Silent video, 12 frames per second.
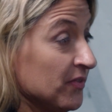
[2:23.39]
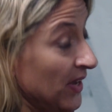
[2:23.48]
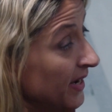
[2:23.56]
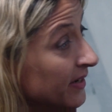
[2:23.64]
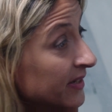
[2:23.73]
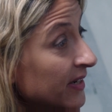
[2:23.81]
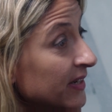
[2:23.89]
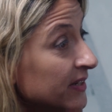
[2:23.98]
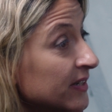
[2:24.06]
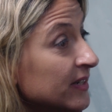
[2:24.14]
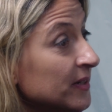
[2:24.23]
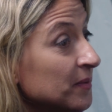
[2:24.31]
They
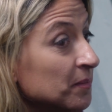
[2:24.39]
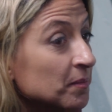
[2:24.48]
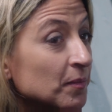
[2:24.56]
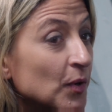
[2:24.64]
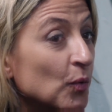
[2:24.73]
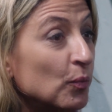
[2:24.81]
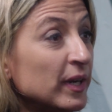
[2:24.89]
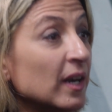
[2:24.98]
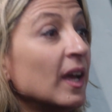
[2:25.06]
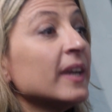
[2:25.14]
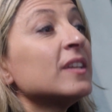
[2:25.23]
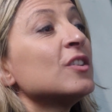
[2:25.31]
exist. We
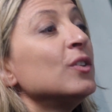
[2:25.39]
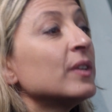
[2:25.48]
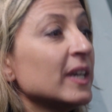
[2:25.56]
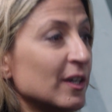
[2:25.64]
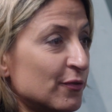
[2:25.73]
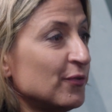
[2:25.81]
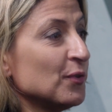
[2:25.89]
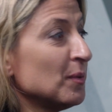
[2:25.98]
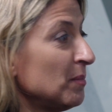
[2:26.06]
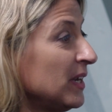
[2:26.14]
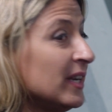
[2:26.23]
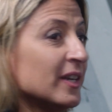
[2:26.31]
like to look out for
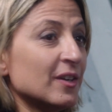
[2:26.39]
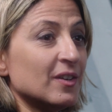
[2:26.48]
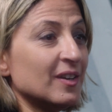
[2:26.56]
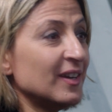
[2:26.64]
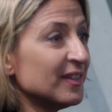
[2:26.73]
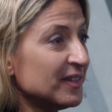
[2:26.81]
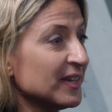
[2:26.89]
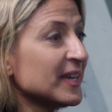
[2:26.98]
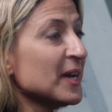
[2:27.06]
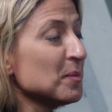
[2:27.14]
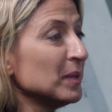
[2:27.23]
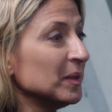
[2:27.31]
them here at the
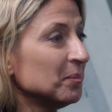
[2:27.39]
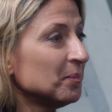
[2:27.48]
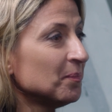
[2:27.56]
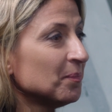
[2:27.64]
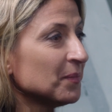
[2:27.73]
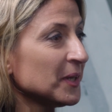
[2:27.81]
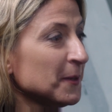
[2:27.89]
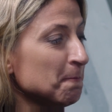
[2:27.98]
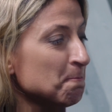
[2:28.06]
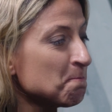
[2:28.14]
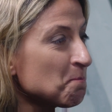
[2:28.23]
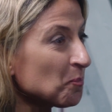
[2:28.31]
Academy. Yeah?
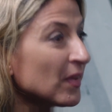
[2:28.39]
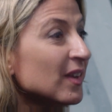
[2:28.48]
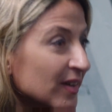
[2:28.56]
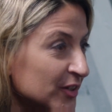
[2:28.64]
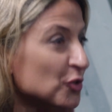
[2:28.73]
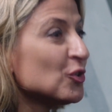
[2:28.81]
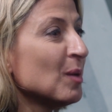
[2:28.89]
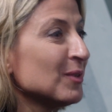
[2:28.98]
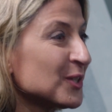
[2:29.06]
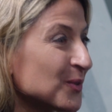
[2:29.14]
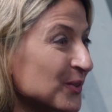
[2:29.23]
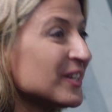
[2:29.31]
Drama
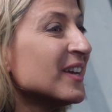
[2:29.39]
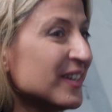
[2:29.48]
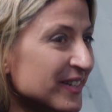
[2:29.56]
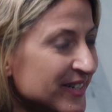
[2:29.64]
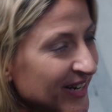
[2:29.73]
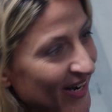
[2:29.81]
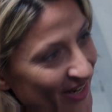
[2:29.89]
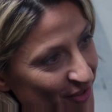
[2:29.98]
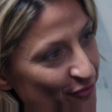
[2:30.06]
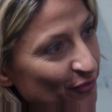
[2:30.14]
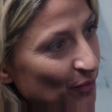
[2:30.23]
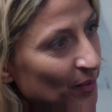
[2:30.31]
schools
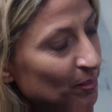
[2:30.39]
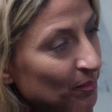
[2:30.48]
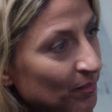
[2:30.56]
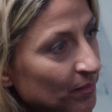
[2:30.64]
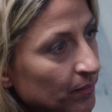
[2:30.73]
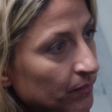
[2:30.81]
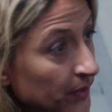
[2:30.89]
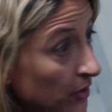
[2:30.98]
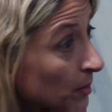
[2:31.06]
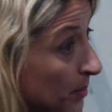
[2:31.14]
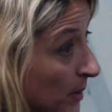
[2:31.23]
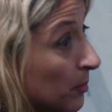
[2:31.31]
select for them. There
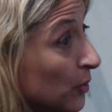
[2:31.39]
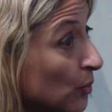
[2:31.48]
are people